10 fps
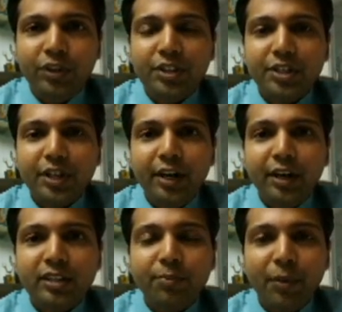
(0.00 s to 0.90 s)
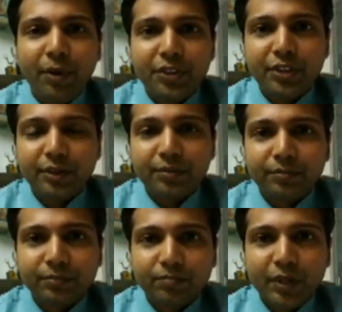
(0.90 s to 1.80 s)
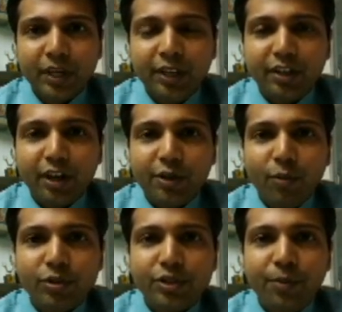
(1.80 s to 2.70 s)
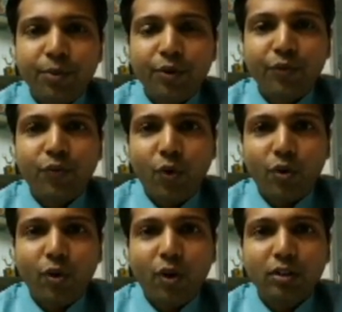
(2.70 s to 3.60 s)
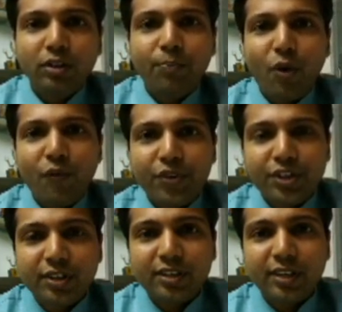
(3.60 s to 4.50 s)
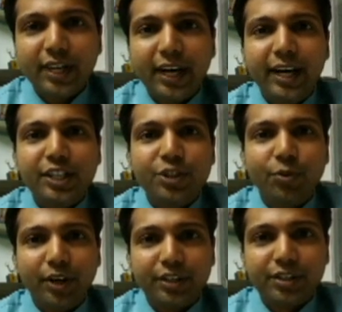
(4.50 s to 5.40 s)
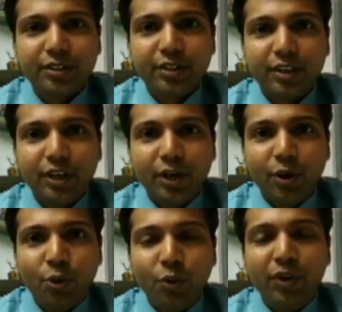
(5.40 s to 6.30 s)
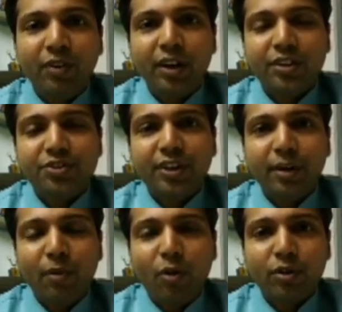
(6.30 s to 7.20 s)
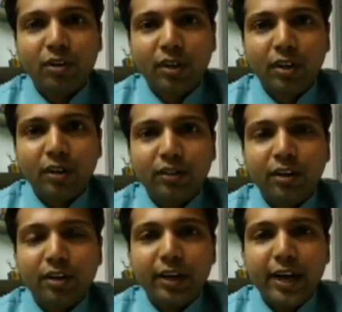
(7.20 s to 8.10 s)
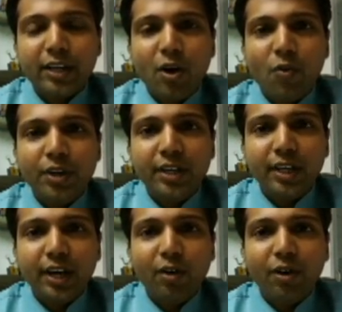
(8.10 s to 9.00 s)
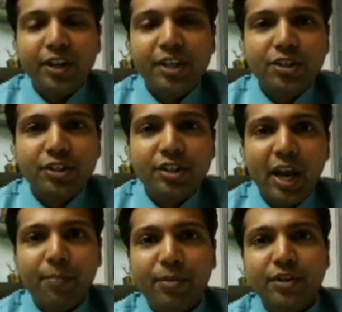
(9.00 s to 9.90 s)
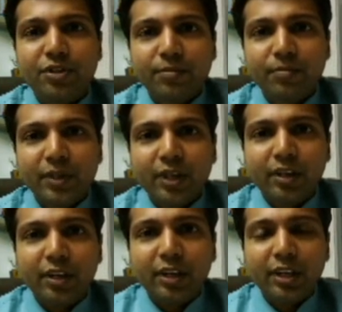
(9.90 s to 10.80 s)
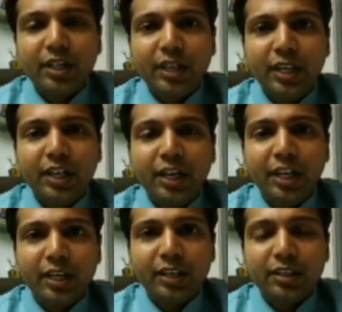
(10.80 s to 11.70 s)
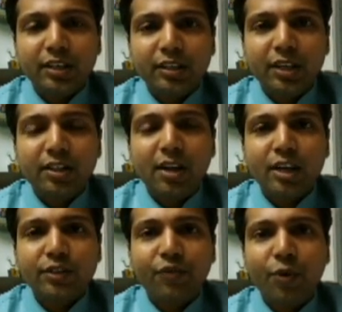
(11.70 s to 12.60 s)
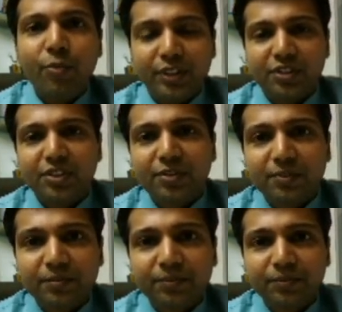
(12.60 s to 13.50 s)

With this India's implementation, it is utmost important for all the professionals and students to even understand about the accounting and auditing changes happens in India in the last few months.